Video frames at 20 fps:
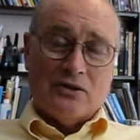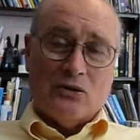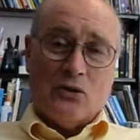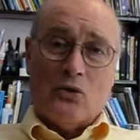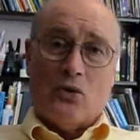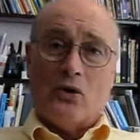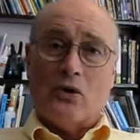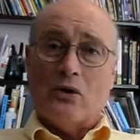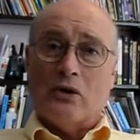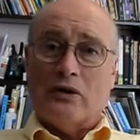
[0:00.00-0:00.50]

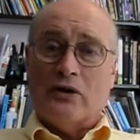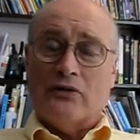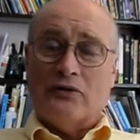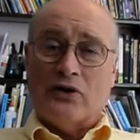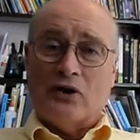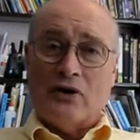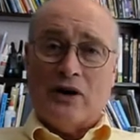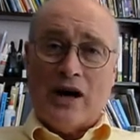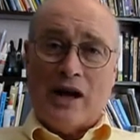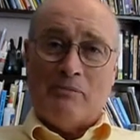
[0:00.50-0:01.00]
Or if
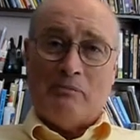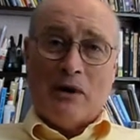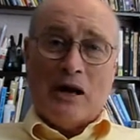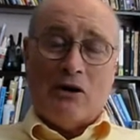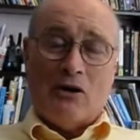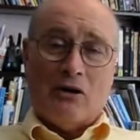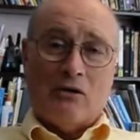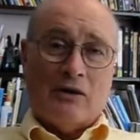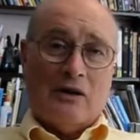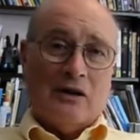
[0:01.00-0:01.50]
you're
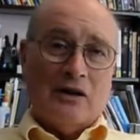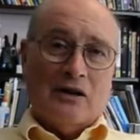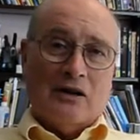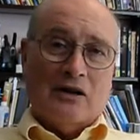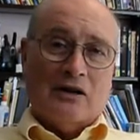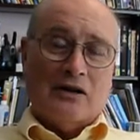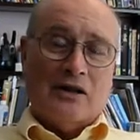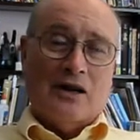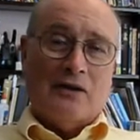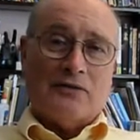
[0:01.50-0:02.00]
high-powered
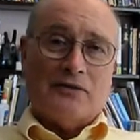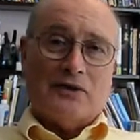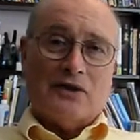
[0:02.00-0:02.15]
enough